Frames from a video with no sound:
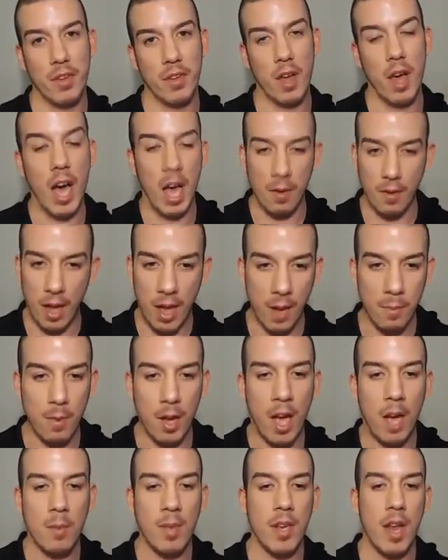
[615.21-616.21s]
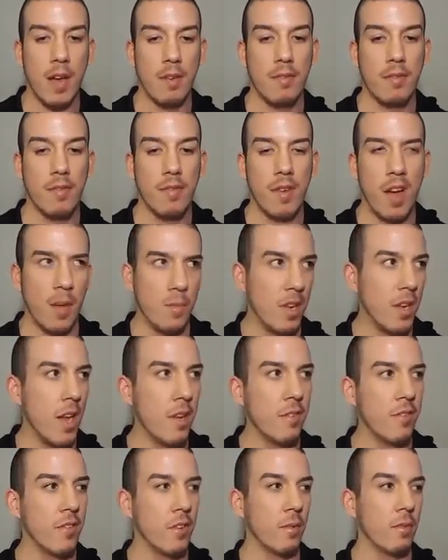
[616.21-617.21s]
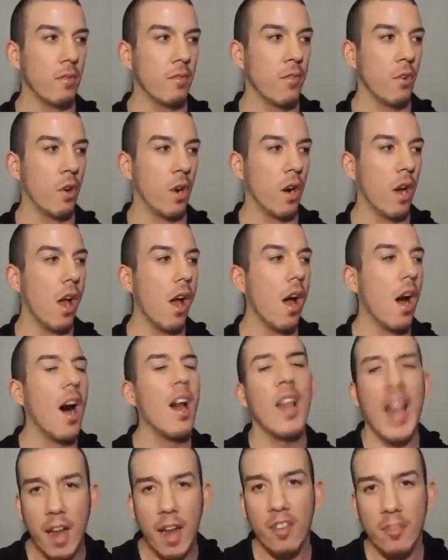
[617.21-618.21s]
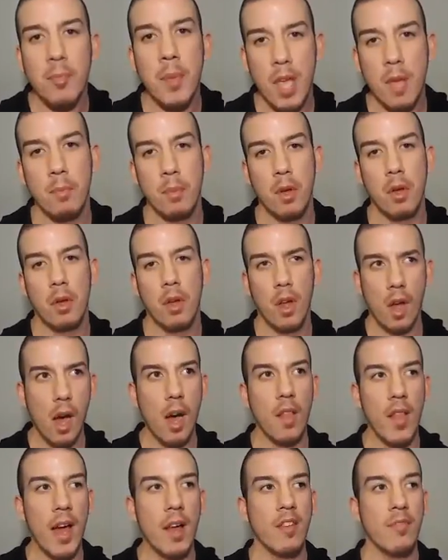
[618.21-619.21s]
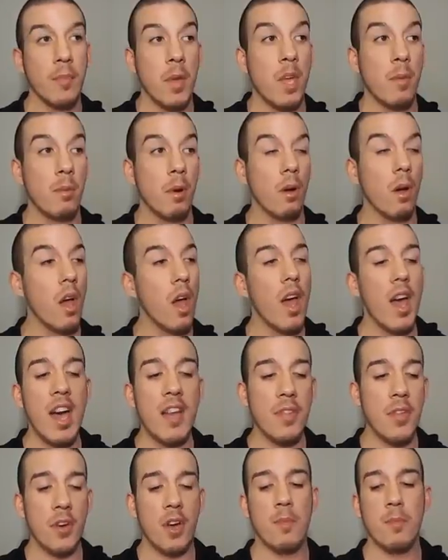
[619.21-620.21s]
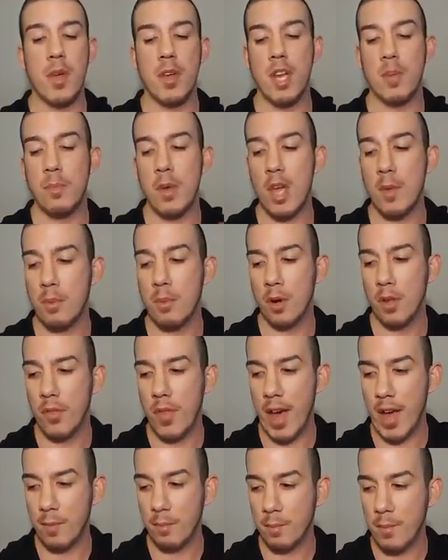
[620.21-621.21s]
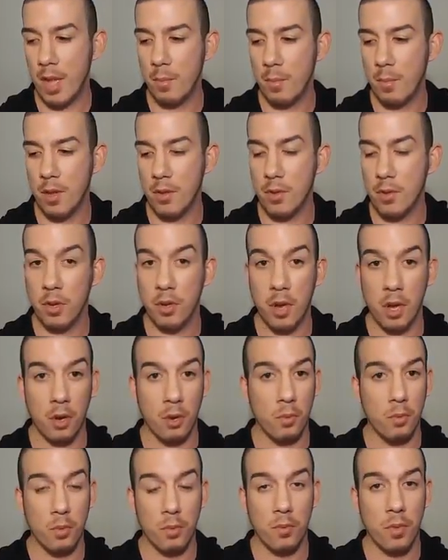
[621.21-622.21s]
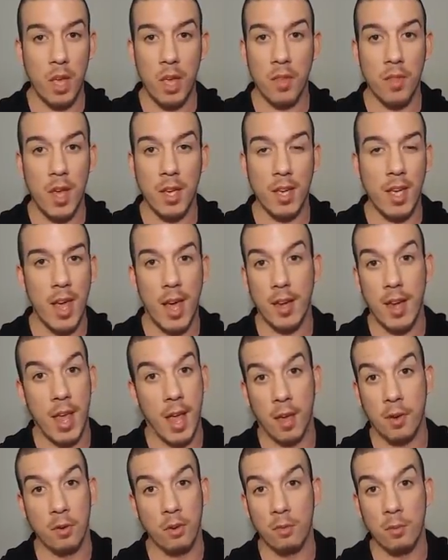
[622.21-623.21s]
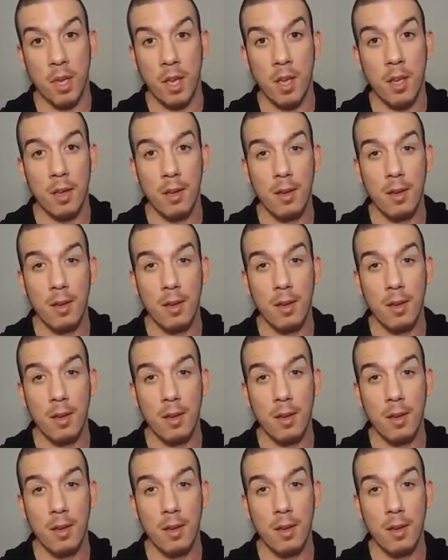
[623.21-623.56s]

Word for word: I'm, I'm, I'm enough. I'm enough for, for a lot of people. A lot of people. And there are many people that maybe, you know, they, they can't handle me.